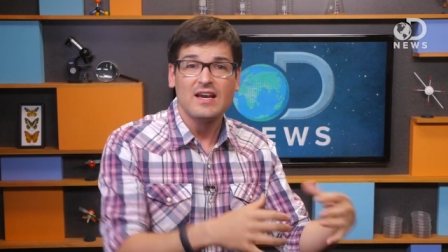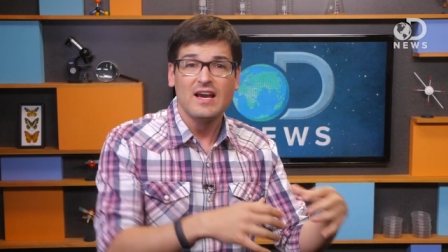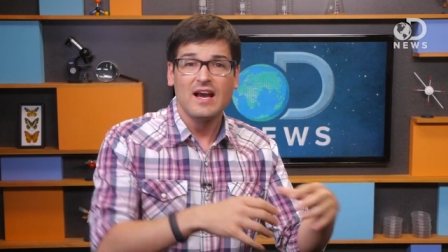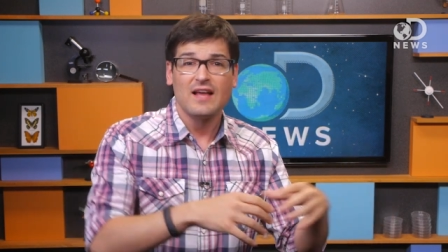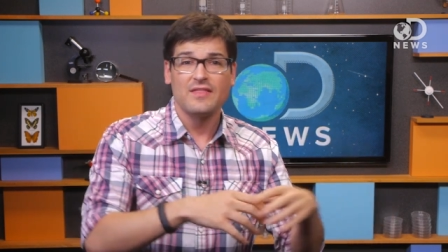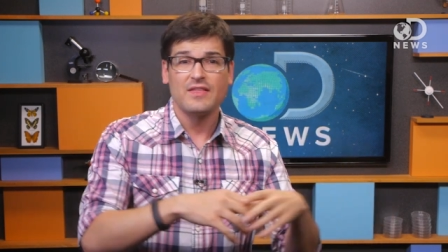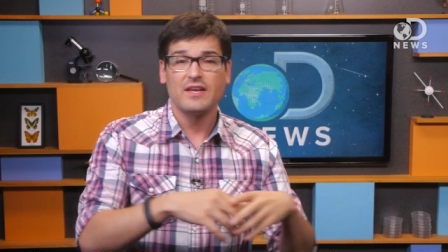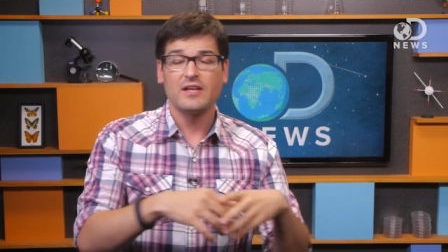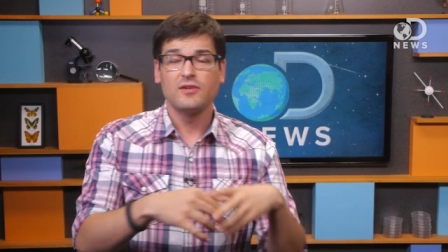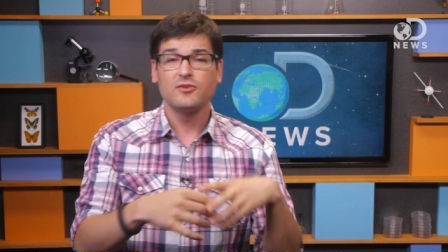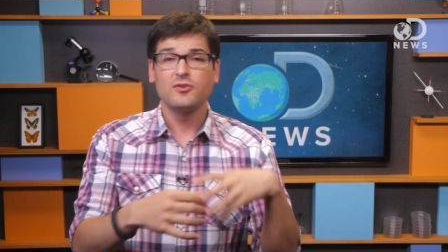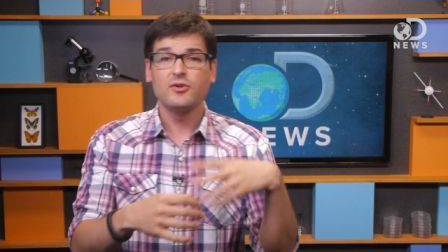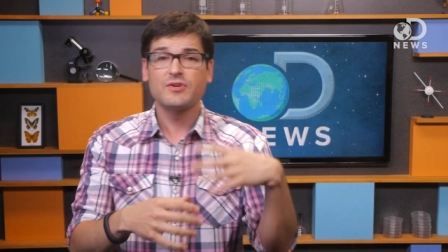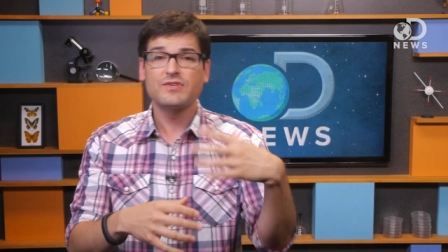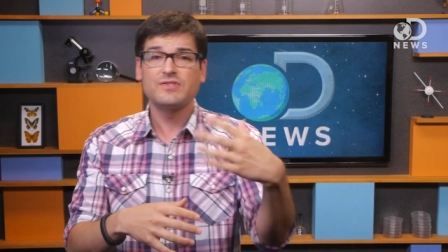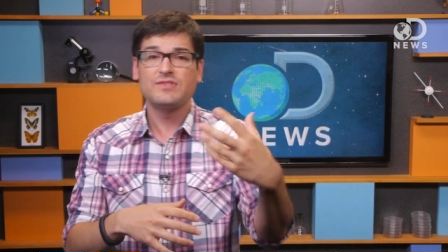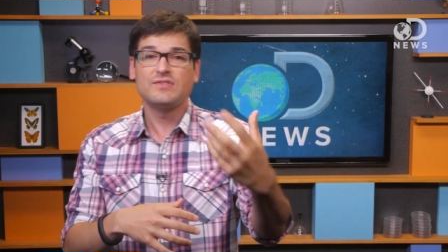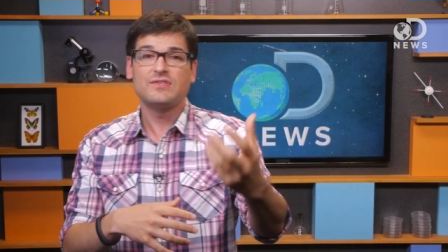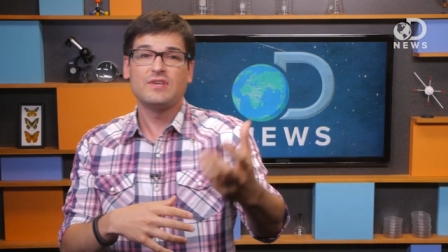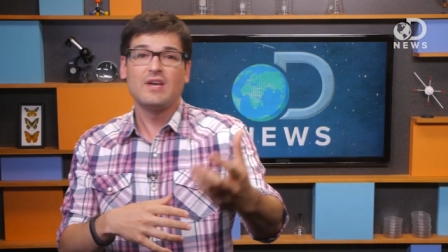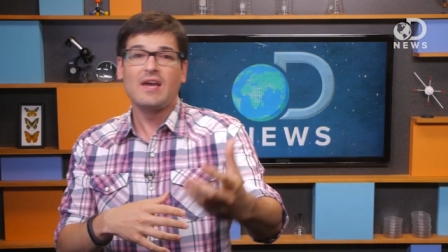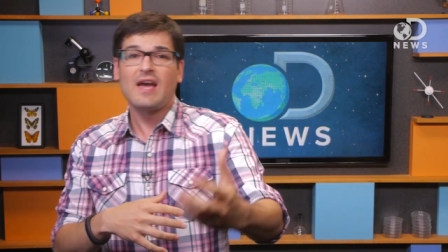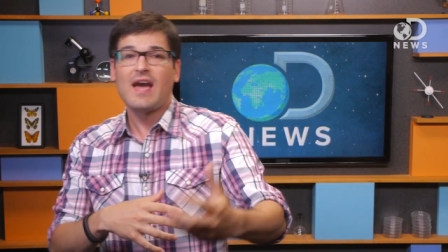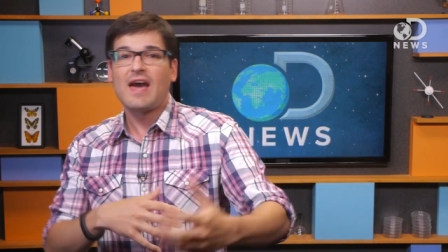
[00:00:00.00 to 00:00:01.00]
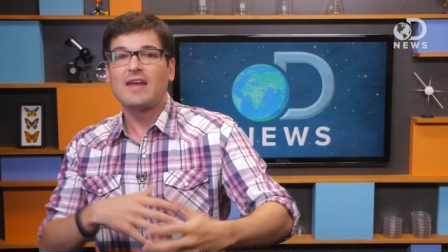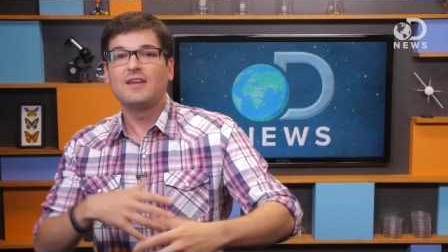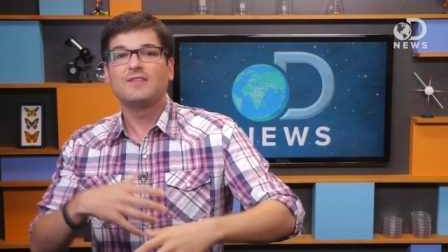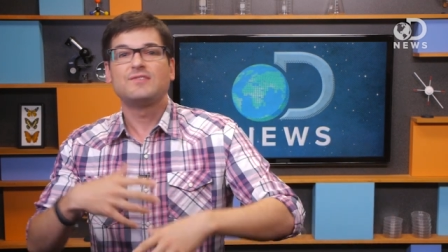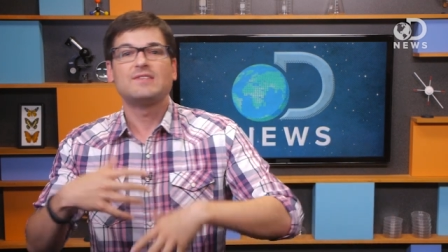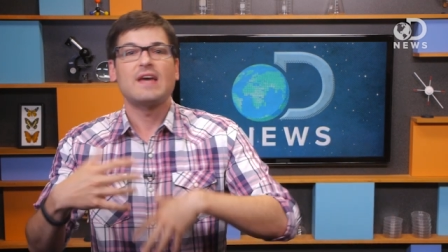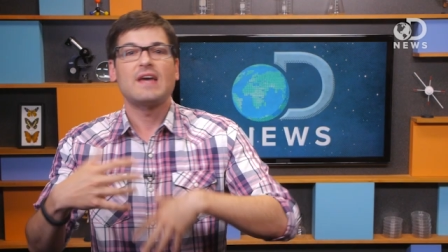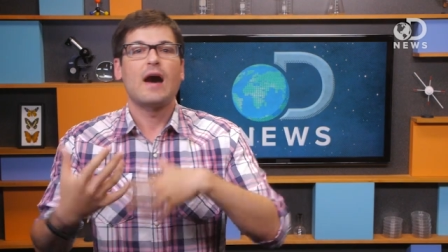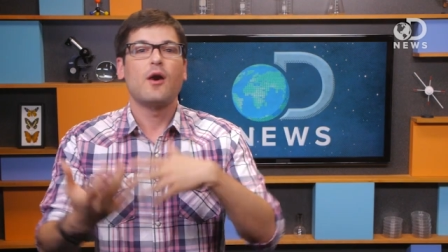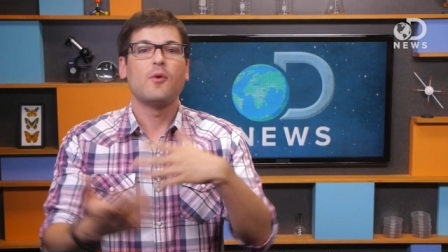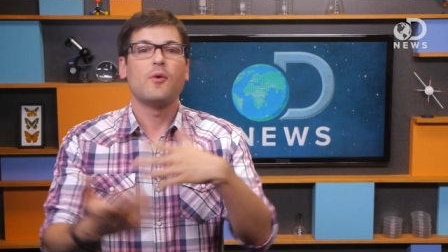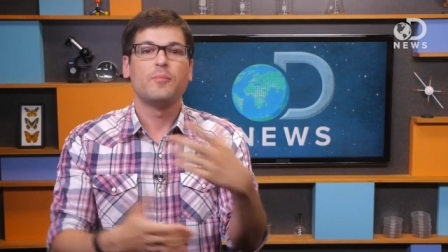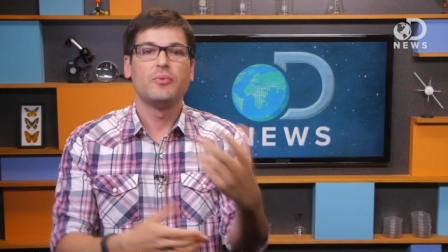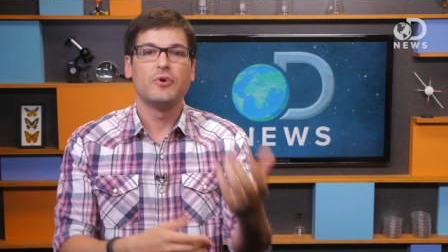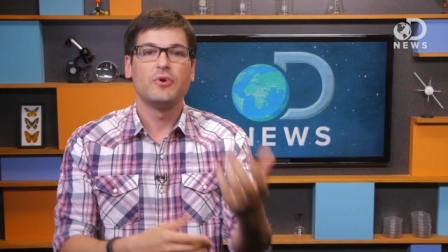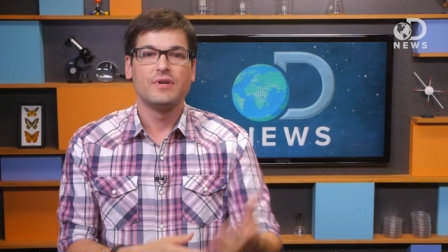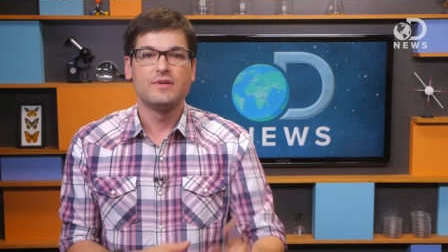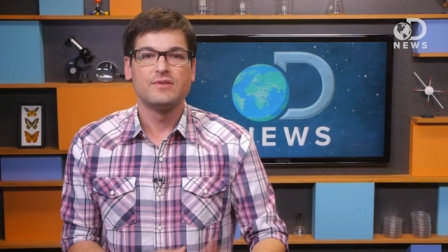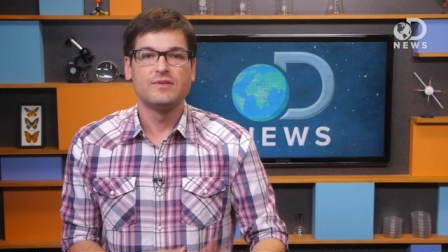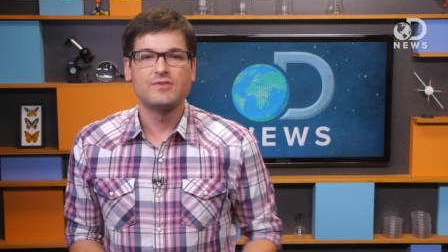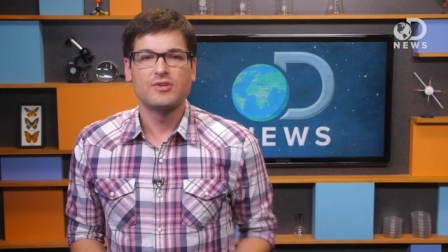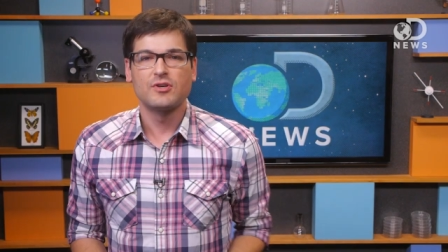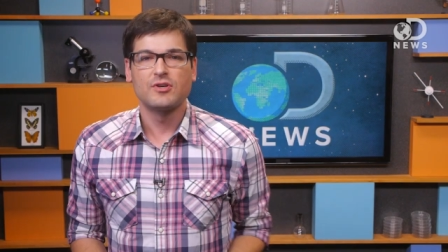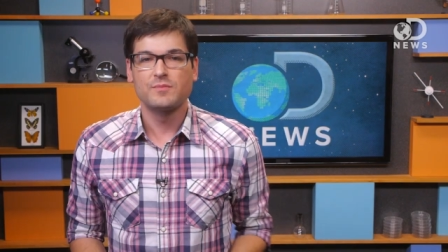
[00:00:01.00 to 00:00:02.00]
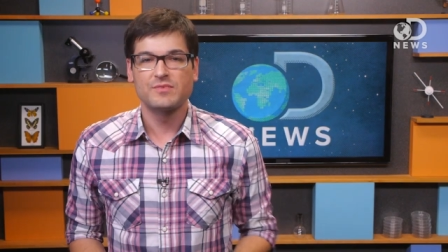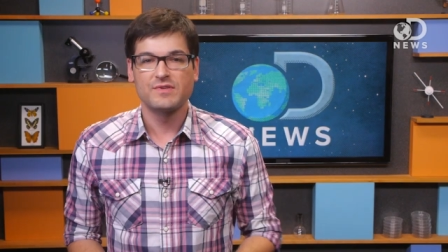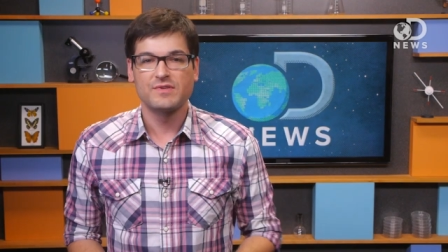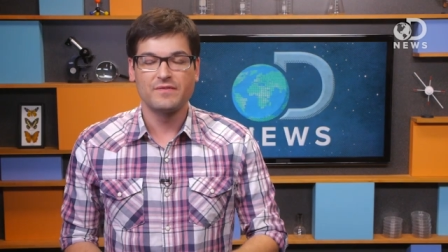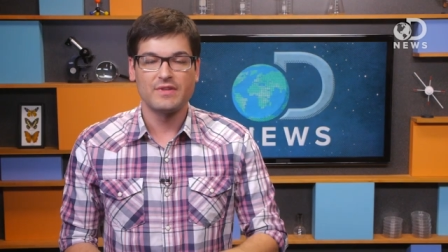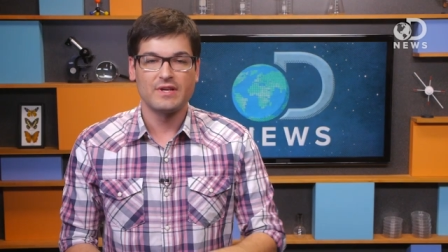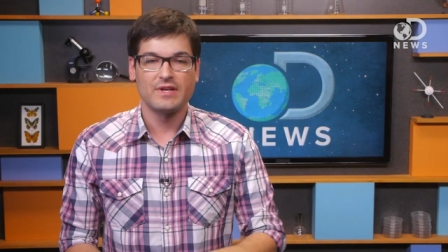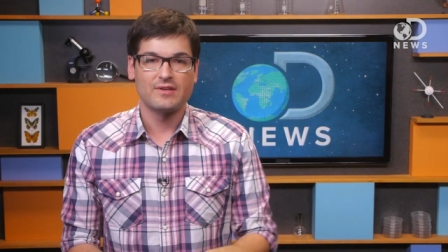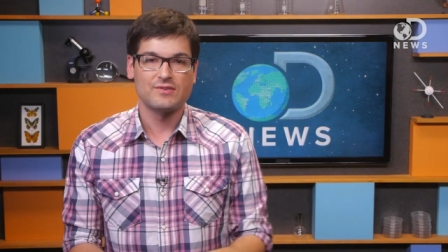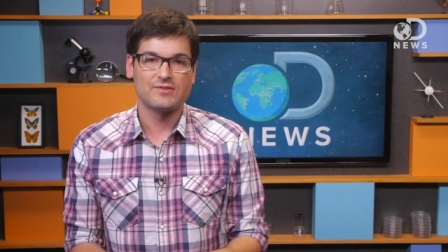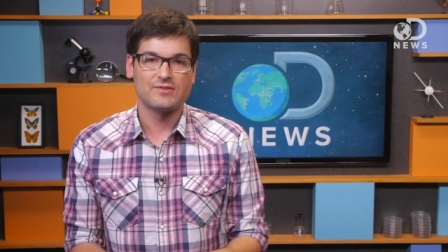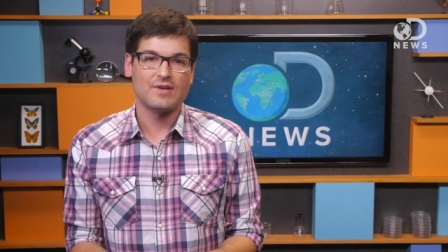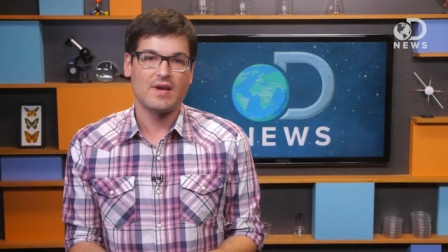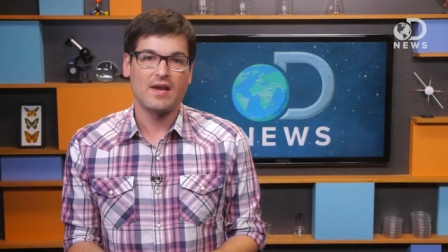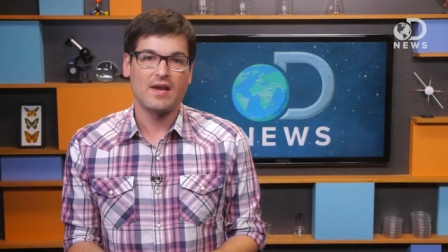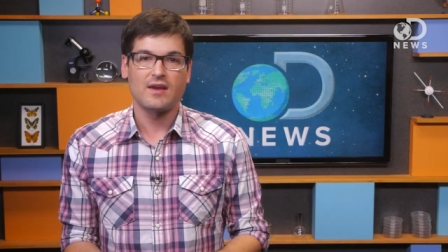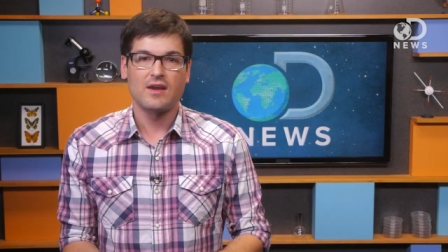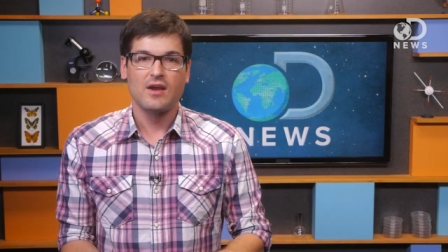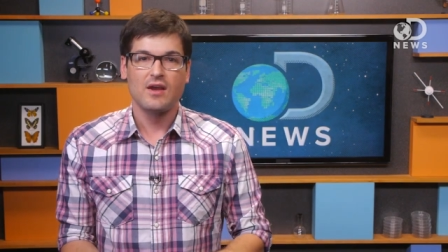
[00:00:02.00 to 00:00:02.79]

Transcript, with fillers: and then it looks at its output in terms of things like